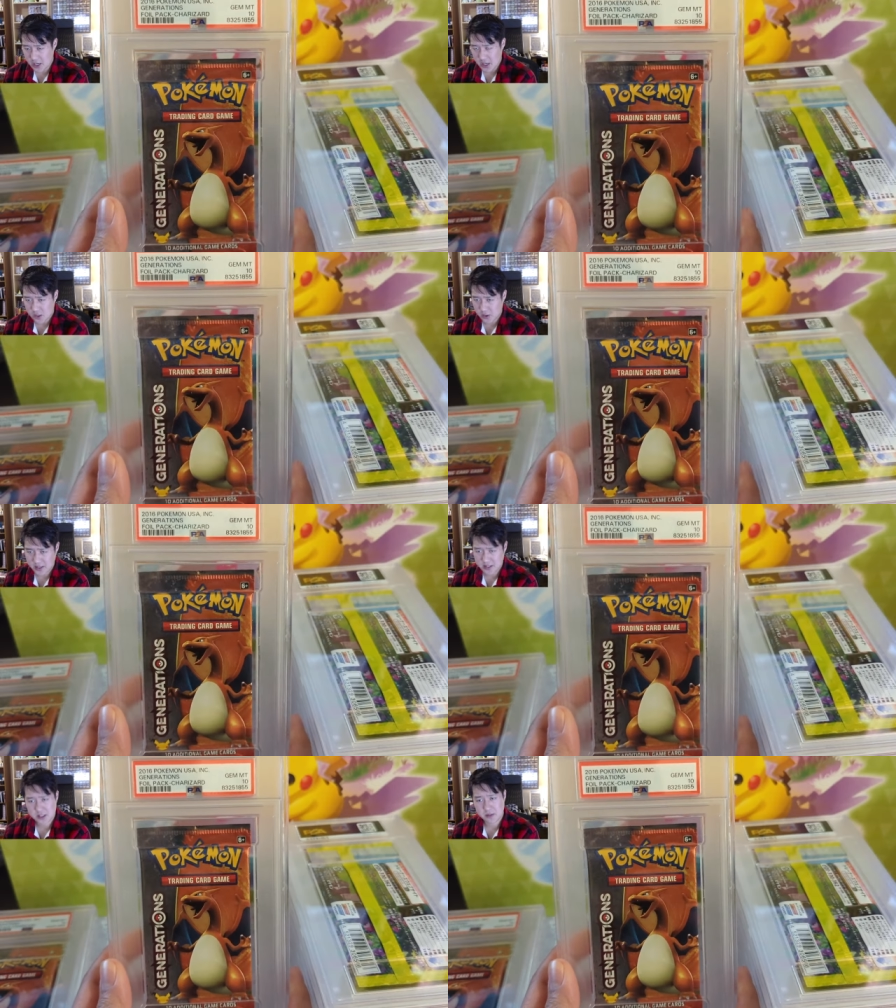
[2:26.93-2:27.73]
So I
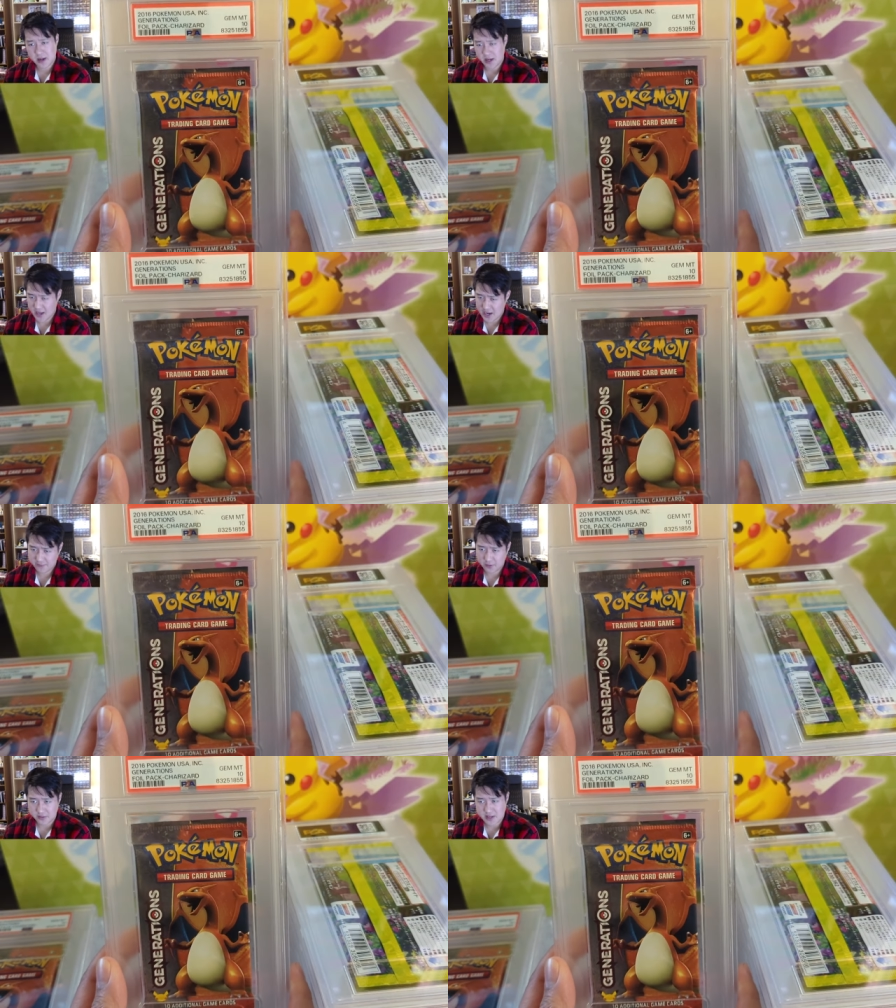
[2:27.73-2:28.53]
did submit a
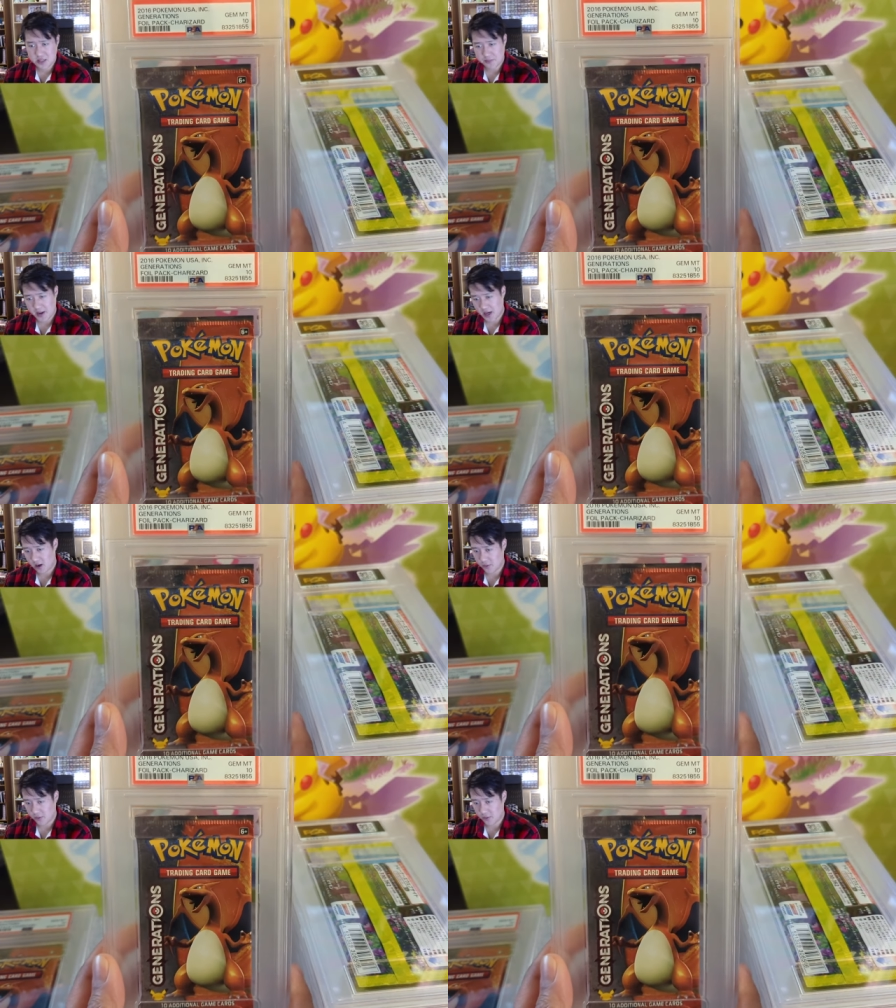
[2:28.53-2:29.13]
handful of each pack art.